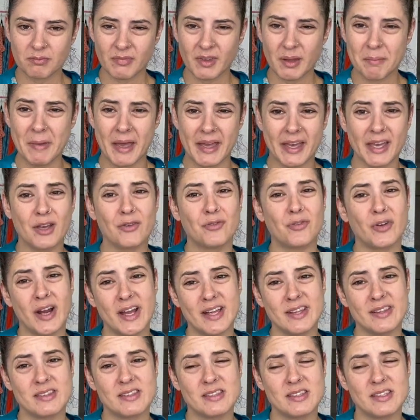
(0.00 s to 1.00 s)
making
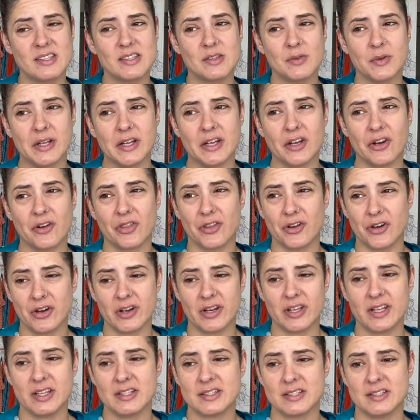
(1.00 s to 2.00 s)
friends in your
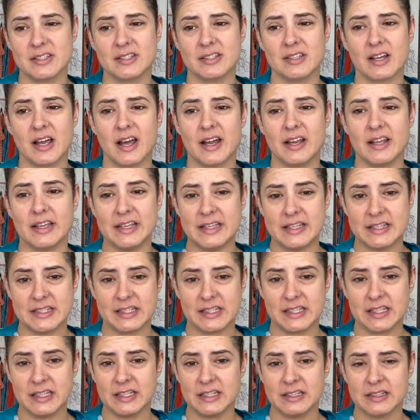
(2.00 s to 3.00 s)
30s is not
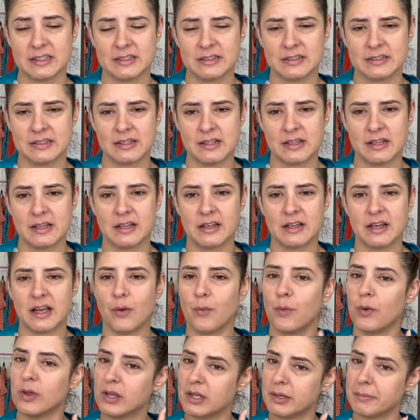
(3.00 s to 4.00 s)
easy. I
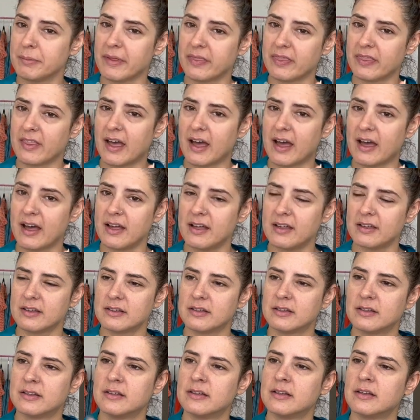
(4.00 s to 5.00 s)
will admit
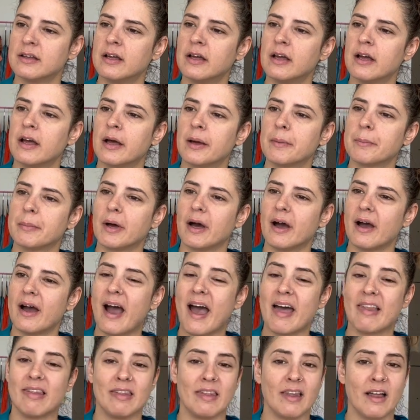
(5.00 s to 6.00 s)
that. But
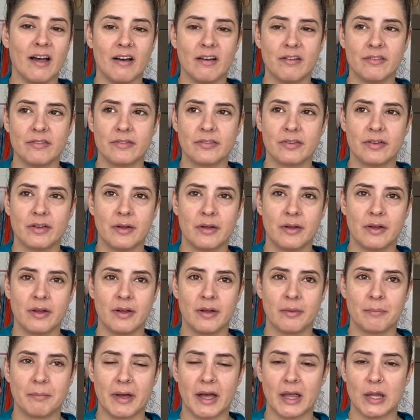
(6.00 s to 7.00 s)
I love
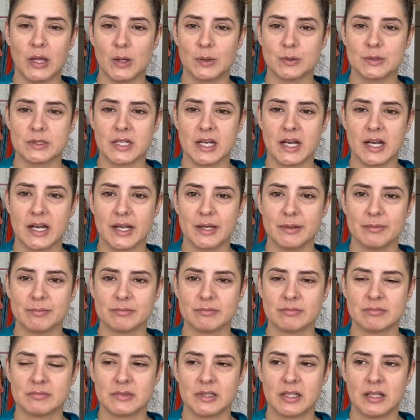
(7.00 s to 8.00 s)
my alone
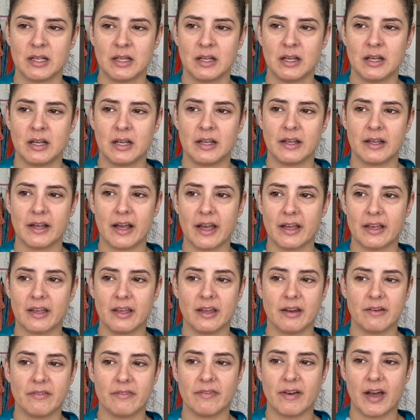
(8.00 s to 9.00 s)
time. Like I
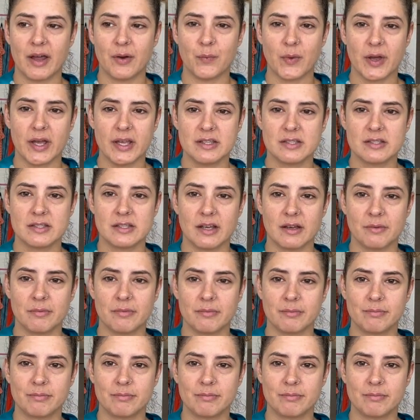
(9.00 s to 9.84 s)
can find ways to